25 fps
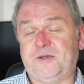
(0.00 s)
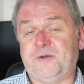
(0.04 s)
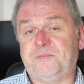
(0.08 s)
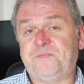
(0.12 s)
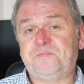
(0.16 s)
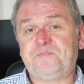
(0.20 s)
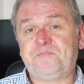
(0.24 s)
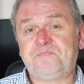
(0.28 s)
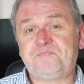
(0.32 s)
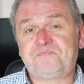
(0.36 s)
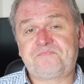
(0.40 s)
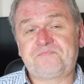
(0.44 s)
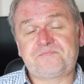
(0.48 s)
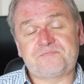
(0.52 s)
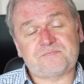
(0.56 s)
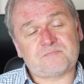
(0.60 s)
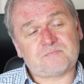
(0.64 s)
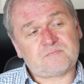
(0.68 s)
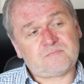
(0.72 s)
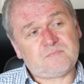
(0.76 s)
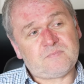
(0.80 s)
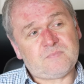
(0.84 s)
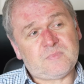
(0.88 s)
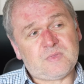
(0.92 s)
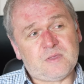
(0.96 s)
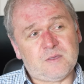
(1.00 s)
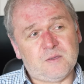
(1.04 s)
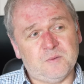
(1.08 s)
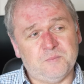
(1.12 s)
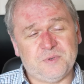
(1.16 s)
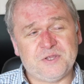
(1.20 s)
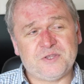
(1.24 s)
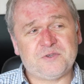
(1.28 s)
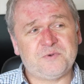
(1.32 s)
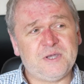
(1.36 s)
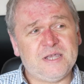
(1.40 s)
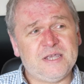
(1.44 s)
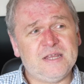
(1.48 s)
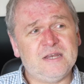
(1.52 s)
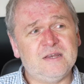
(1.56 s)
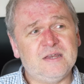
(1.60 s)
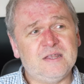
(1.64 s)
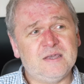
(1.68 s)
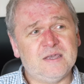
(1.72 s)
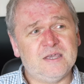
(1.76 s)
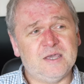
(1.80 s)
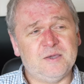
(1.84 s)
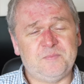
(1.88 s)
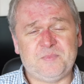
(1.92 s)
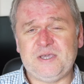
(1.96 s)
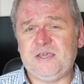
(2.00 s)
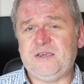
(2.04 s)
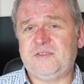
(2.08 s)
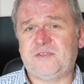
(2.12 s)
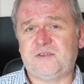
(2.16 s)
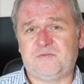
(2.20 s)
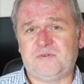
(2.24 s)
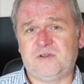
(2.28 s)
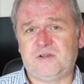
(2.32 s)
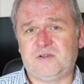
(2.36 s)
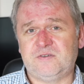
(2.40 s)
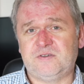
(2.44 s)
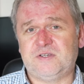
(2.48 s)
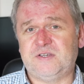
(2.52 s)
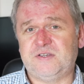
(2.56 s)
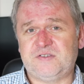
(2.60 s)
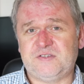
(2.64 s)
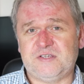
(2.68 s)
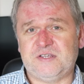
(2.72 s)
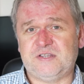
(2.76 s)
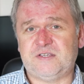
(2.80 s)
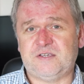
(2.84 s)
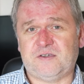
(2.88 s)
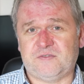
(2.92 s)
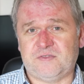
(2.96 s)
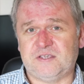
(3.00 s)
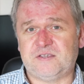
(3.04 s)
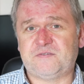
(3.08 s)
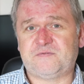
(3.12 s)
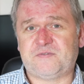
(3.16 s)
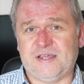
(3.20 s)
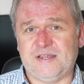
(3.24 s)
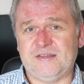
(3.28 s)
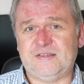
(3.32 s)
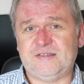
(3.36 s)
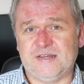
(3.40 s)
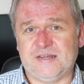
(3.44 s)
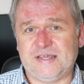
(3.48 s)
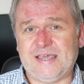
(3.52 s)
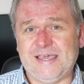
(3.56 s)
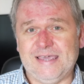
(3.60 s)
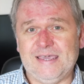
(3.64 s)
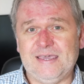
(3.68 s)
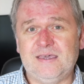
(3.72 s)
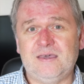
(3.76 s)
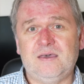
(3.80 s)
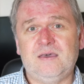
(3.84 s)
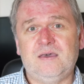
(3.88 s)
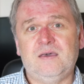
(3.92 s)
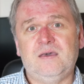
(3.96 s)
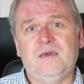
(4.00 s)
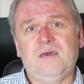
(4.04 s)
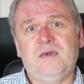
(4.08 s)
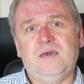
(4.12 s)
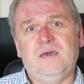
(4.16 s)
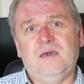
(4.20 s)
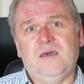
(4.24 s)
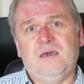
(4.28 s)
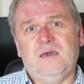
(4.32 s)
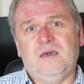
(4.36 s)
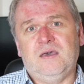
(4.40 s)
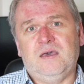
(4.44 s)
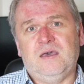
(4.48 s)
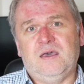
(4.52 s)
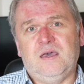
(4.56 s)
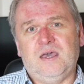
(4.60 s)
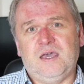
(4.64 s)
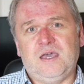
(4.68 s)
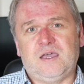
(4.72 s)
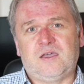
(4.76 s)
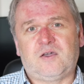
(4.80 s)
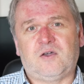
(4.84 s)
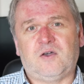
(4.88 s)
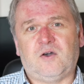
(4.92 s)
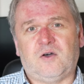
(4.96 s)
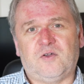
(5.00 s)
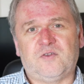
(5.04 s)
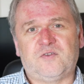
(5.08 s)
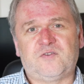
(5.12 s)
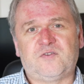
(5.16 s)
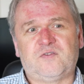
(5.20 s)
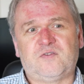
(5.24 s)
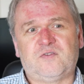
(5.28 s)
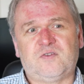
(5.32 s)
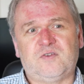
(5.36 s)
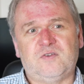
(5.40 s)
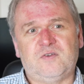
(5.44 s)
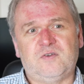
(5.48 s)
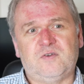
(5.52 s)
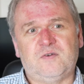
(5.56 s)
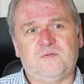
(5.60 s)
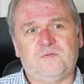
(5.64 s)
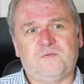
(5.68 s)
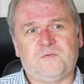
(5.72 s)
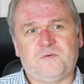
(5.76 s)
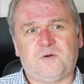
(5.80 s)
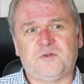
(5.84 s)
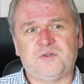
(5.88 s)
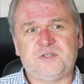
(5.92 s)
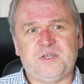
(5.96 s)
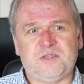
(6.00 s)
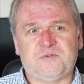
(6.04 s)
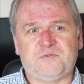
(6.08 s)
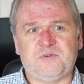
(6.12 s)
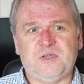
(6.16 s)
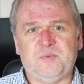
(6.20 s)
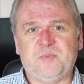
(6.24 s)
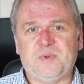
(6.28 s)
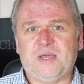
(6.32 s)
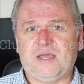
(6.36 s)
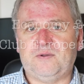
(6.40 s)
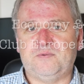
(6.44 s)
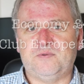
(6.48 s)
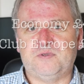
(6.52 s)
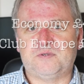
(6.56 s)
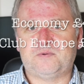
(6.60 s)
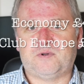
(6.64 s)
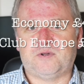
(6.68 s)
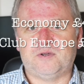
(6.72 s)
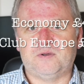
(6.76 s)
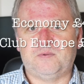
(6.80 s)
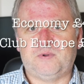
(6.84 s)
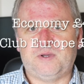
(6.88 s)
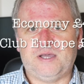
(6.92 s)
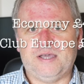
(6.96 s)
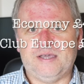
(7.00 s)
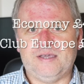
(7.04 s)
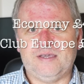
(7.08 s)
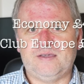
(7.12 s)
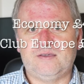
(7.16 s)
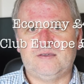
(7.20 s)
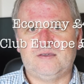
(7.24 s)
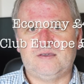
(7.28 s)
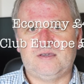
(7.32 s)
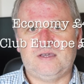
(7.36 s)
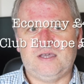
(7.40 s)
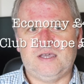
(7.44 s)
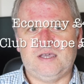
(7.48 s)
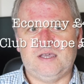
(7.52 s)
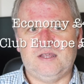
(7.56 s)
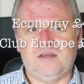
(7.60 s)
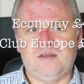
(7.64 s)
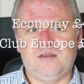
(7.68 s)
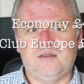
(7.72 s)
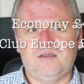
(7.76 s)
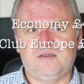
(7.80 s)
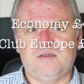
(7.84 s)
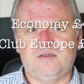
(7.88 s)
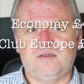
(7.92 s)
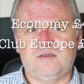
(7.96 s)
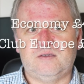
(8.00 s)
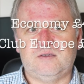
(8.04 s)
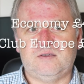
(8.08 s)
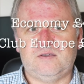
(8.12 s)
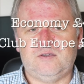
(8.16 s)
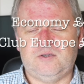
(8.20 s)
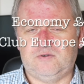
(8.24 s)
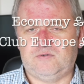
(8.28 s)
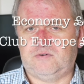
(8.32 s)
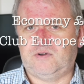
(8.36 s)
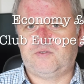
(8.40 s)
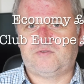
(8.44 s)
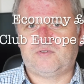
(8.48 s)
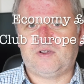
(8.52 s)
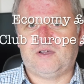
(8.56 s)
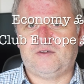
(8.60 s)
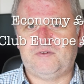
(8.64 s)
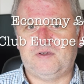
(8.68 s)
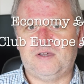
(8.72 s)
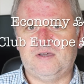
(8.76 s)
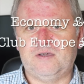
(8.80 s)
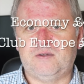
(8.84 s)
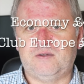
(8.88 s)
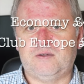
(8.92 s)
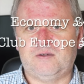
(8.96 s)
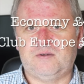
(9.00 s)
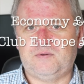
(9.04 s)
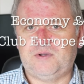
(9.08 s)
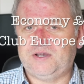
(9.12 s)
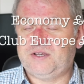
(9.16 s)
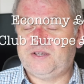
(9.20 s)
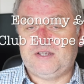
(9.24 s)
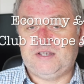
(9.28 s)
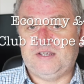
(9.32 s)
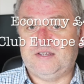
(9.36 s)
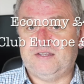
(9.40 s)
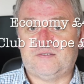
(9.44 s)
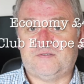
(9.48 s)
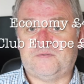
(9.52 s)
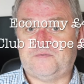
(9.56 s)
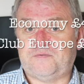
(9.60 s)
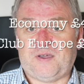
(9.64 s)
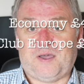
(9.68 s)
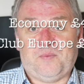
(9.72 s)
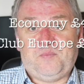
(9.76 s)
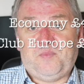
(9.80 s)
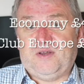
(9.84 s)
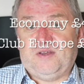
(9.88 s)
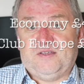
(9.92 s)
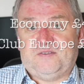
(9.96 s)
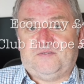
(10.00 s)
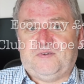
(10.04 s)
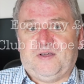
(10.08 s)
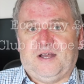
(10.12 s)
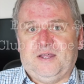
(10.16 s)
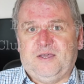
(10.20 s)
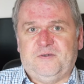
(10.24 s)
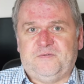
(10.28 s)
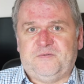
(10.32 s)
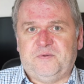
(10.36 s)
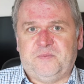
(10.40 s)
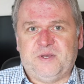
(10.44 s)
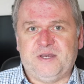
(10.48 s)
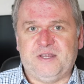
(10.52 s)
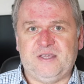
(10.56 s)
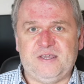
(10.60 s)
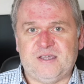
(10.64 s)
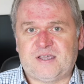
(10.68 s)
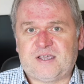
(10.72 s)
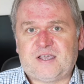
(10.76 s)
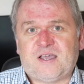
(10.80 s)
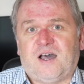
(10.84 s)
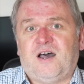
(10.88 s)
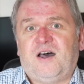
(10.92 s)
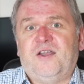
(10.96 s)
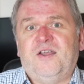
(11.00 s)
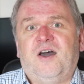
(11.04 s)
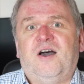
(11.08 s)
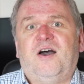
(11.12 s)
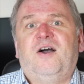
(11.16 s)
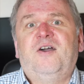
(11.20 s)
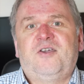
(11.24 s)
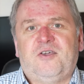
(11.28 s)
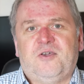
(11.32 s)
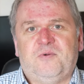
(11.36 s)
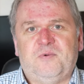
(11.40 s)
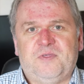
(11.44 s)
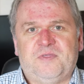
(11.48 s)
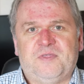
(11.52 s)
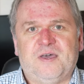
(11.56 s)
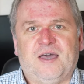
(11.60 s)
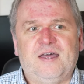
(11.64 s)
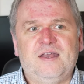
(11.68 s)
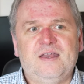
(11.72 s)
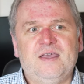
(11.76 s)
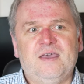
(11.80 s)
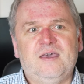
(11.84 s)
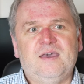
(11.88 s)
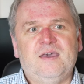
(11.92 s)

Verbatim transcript: up between Ibiza and London City on this flight today, it cost £43 one way in Eurotraveller, which is fabulous value for money. You can't argue with that